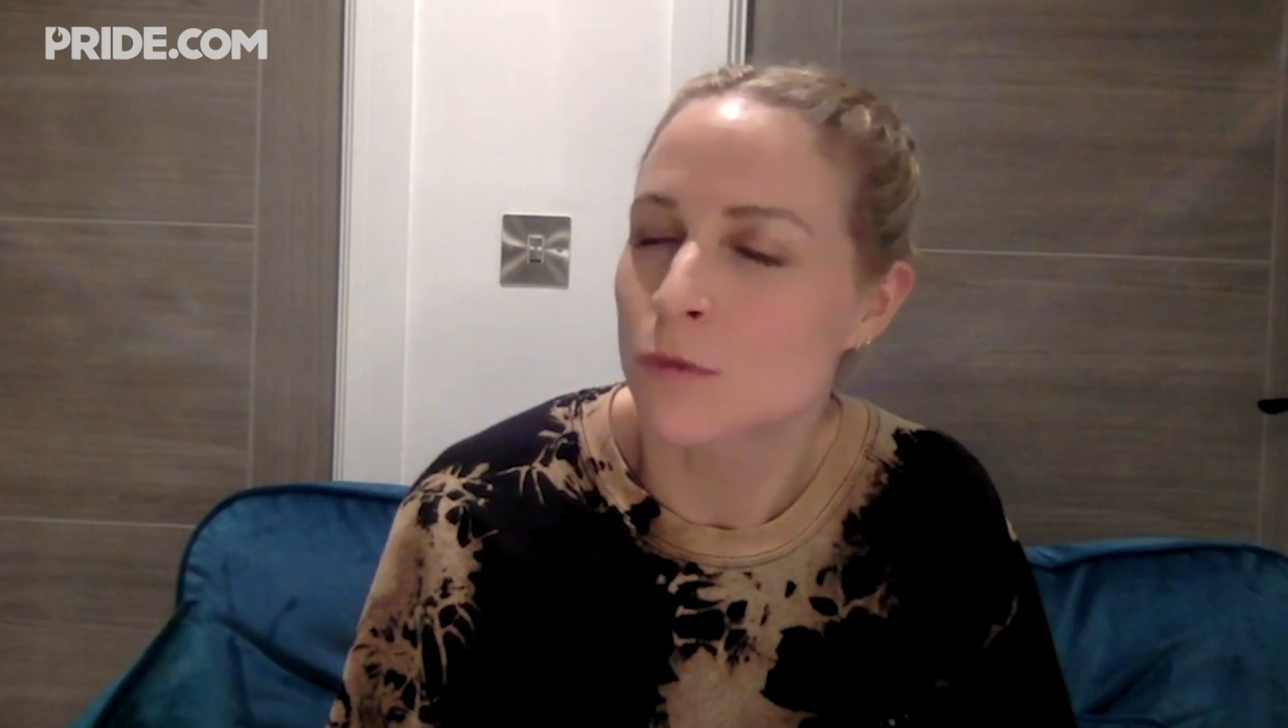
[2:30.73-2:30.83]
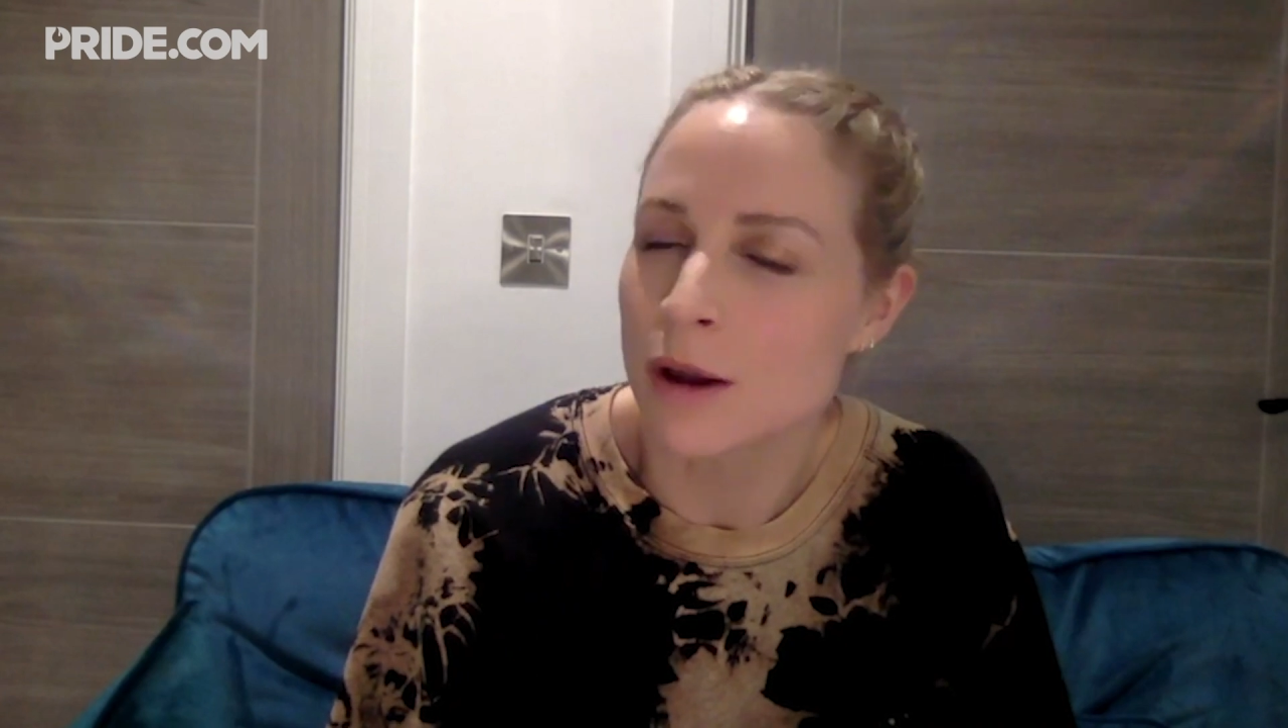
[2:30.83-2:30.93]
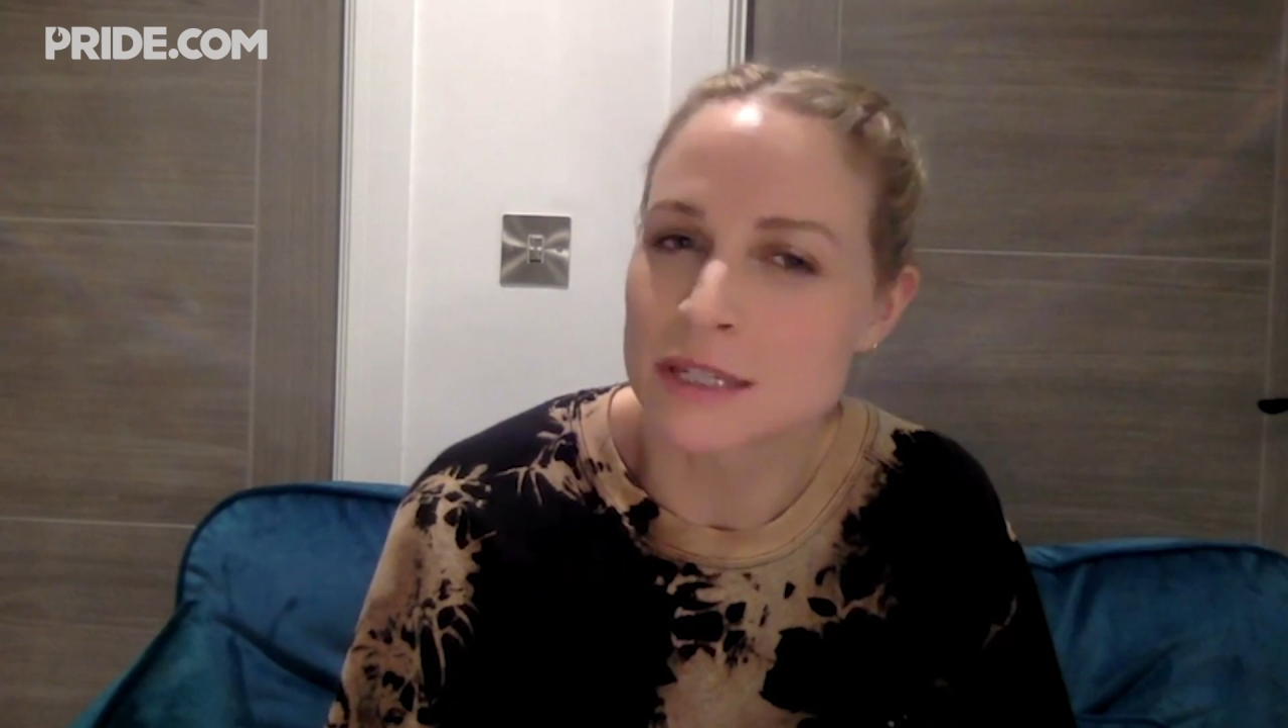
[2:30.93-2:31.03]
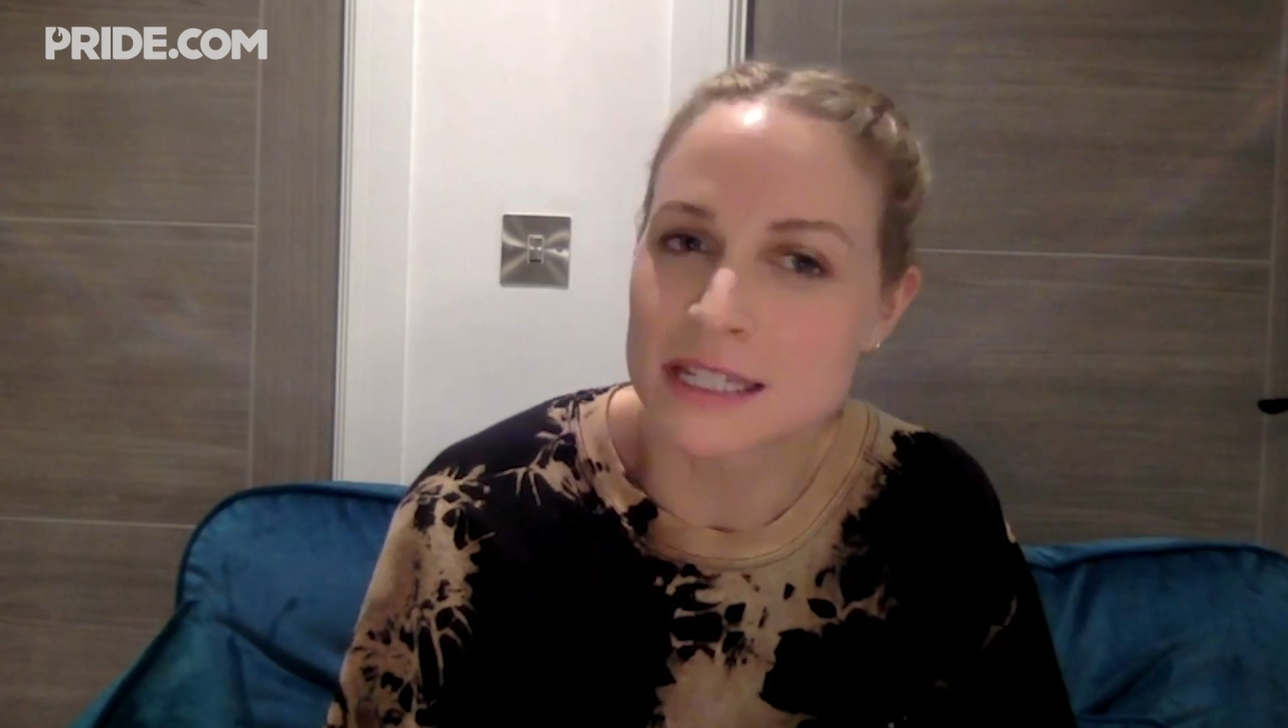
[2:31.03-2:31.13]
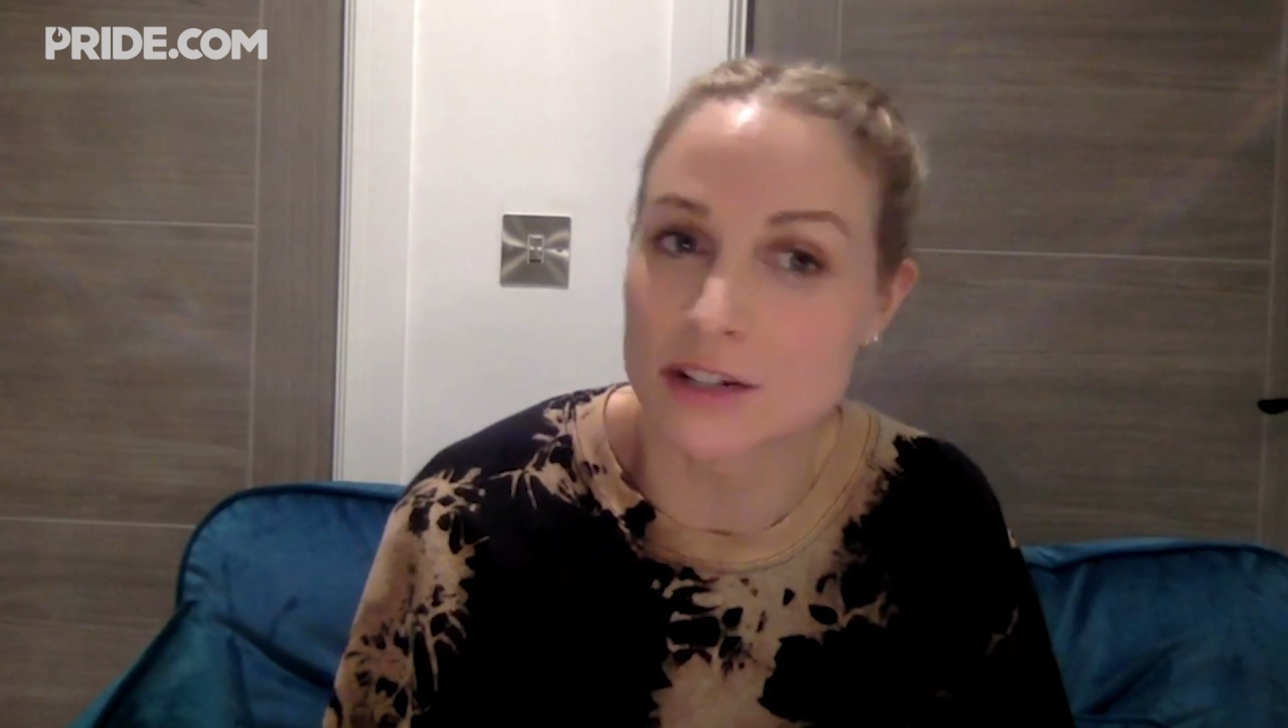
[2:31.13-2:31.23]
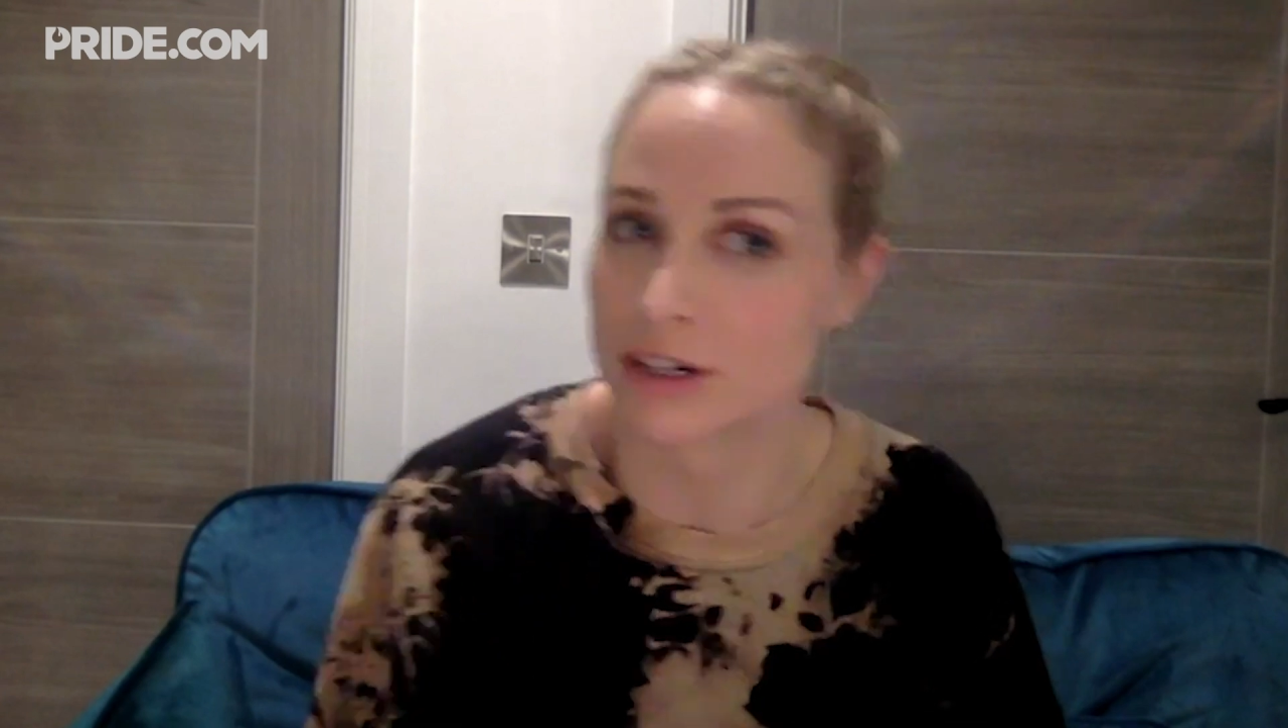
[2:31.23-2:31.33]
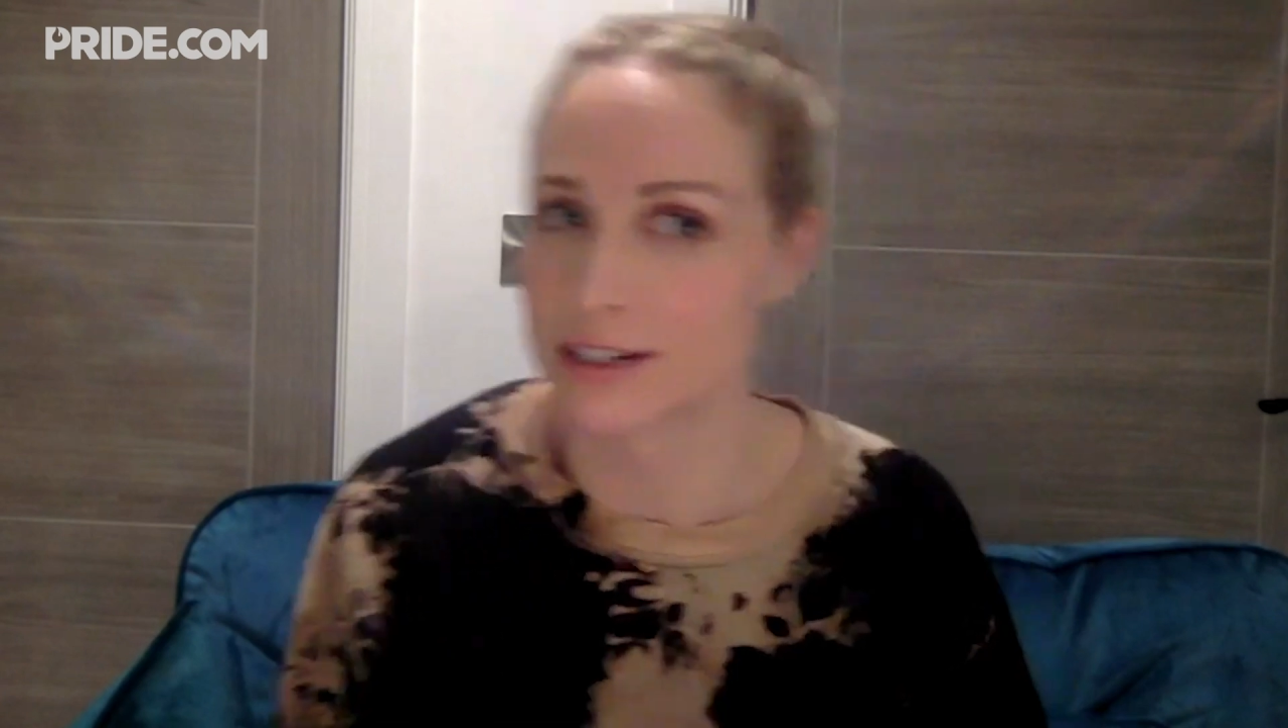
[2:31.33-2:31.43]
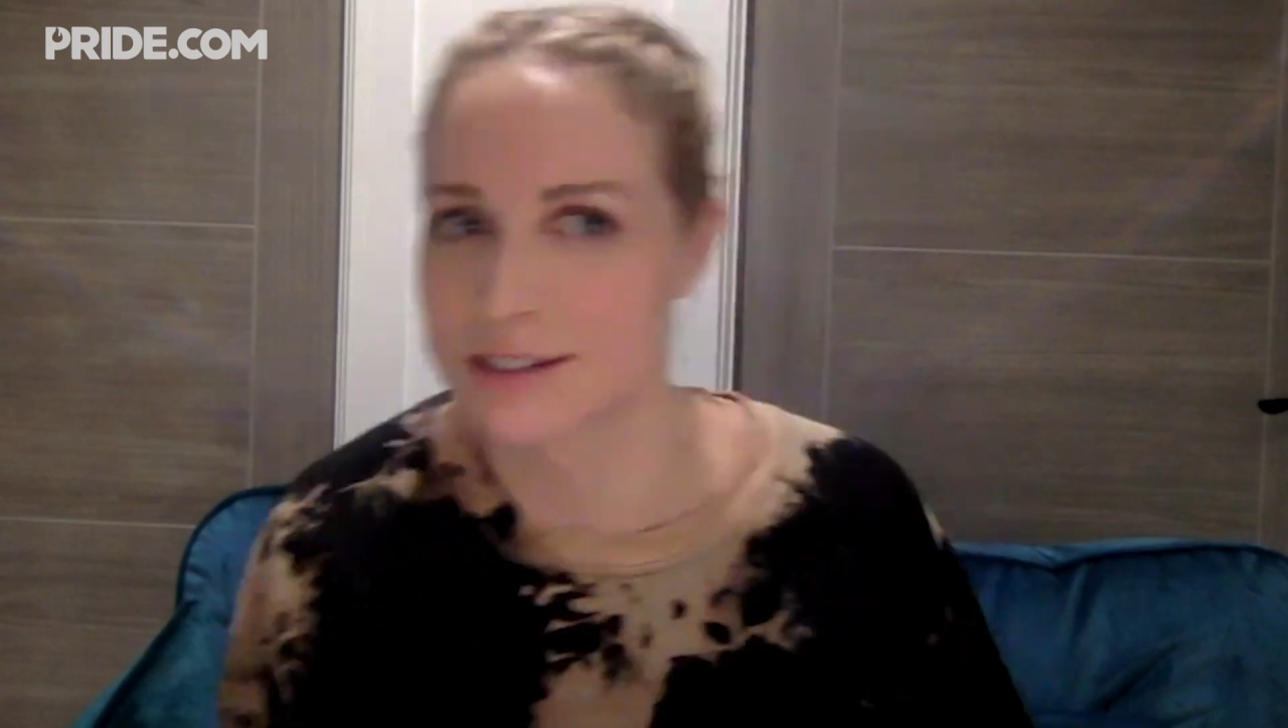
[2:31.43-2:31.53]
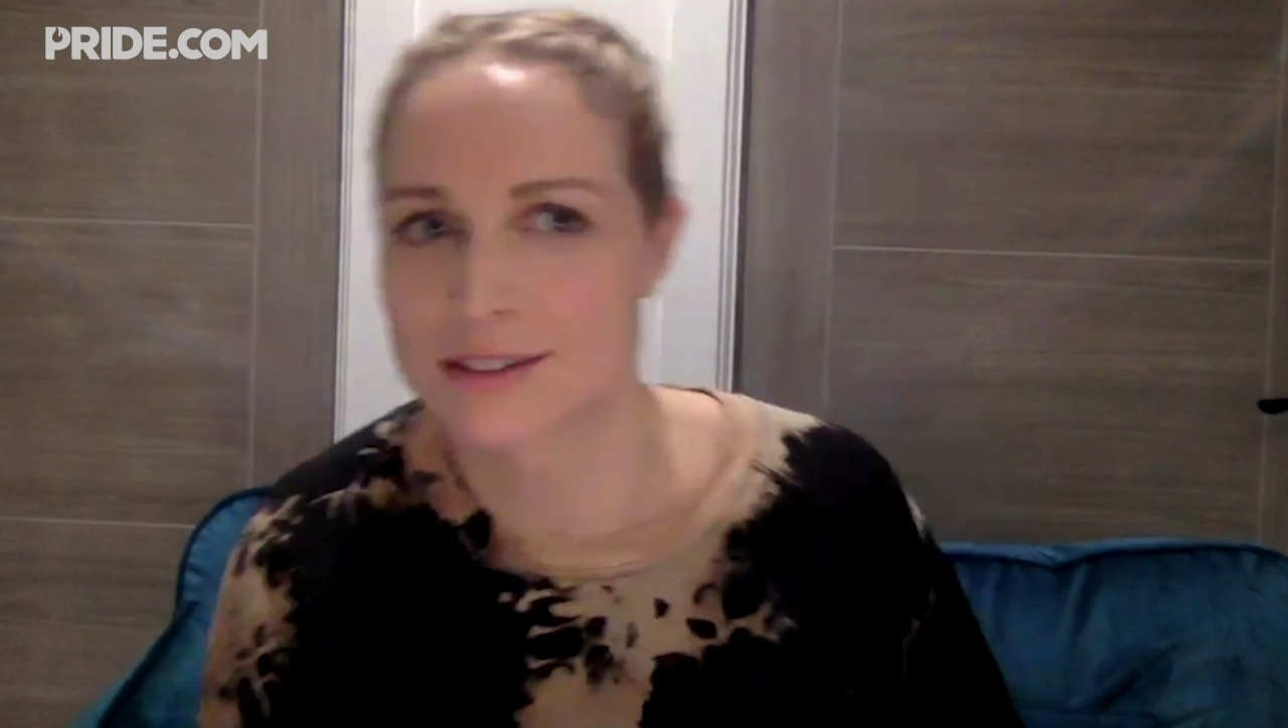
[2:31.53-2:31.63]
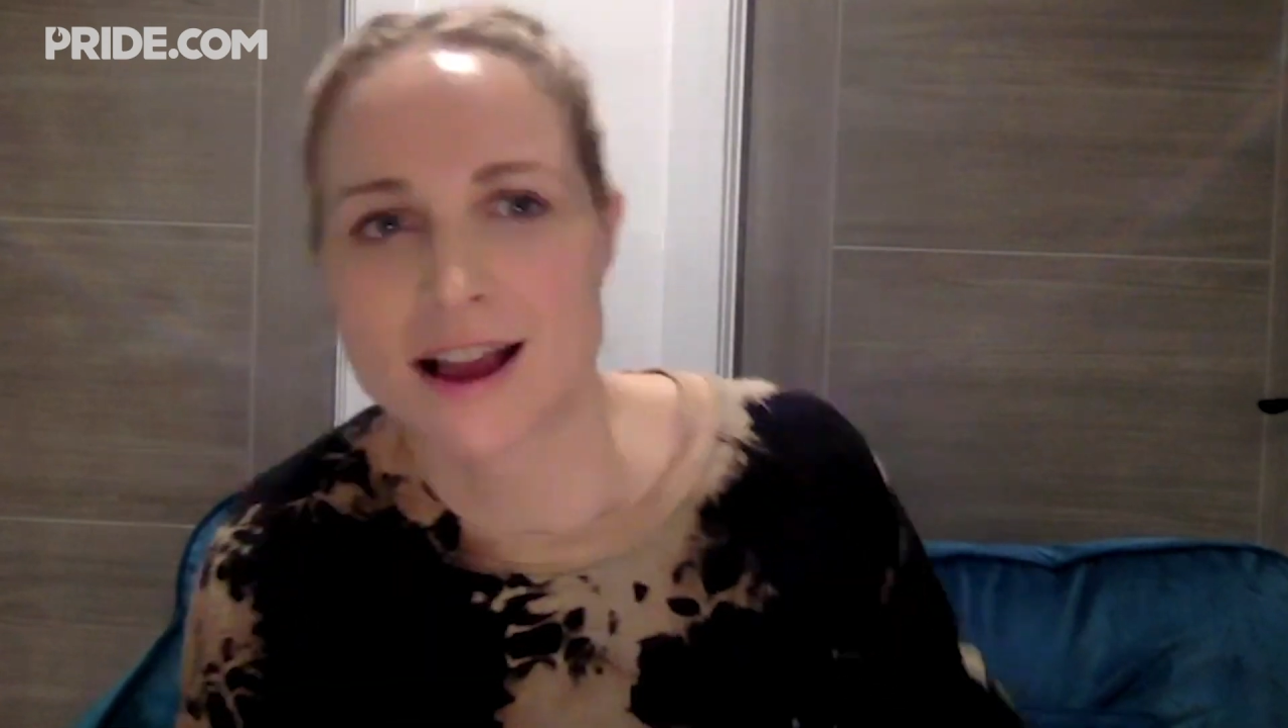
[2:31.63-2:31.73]
quite
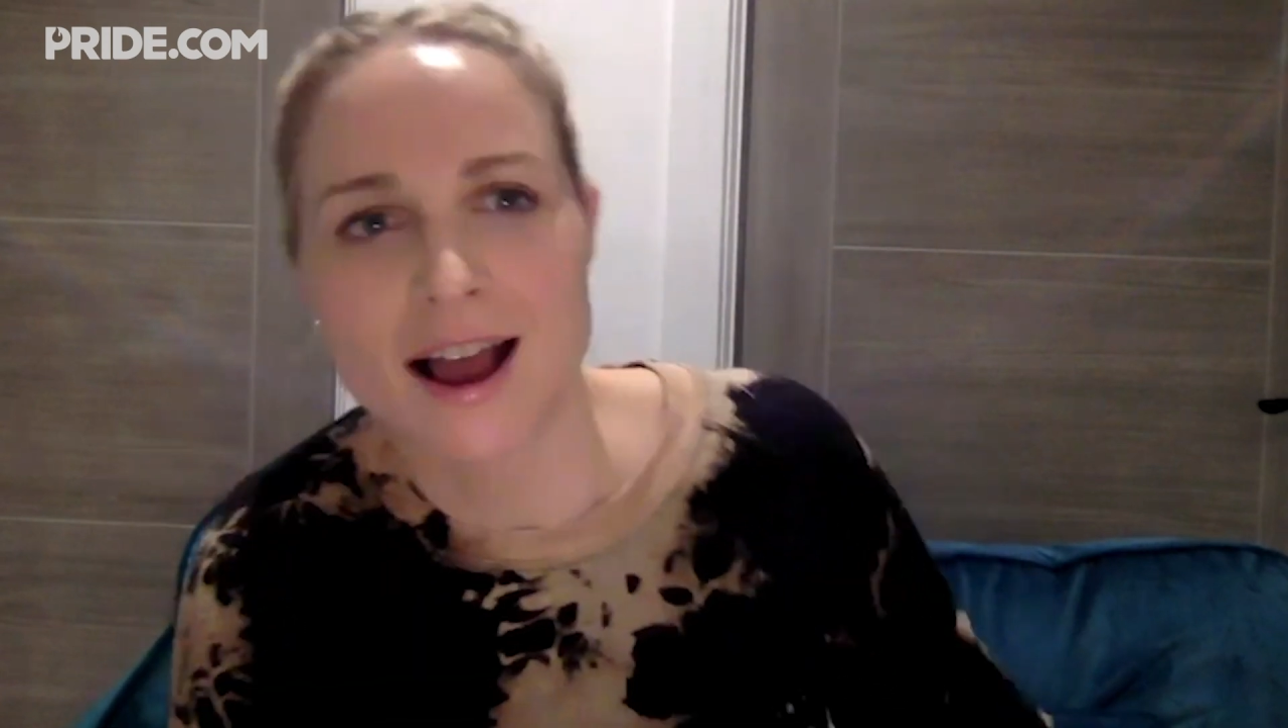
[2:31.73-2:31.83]
mysterious,